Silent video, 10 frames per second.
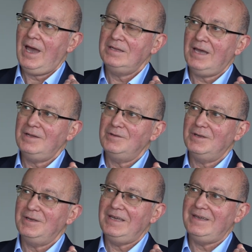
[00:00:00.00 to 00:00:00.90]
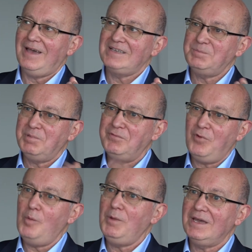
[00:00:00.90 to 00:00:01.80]
And as a
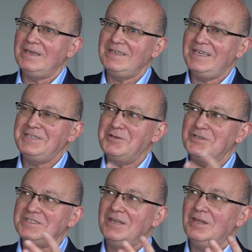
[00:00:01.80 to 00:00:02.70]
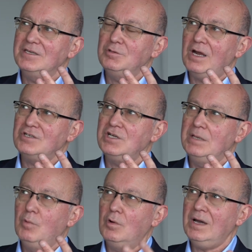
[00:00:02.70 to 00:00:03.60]
performer, it's interesting that you're
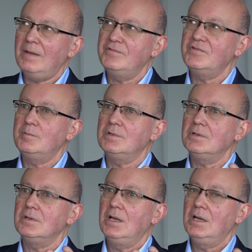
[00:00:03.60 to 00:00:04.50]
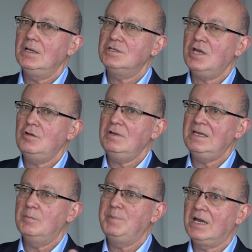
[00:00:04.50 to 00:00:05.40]
actually more comfortable
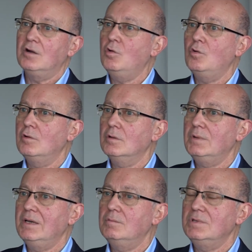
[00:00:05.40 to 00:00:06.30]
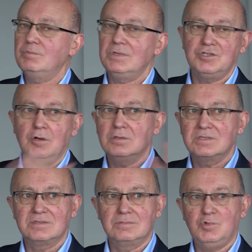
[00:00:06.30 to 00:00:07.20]
generally in a bigger hall which
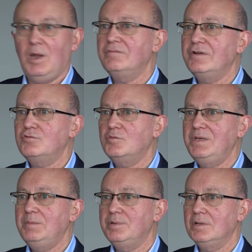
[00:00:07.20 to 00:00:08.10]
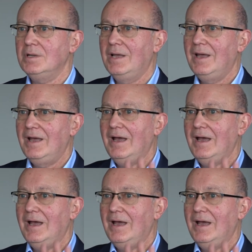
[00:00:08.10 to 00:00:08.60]
holds 1,200 people.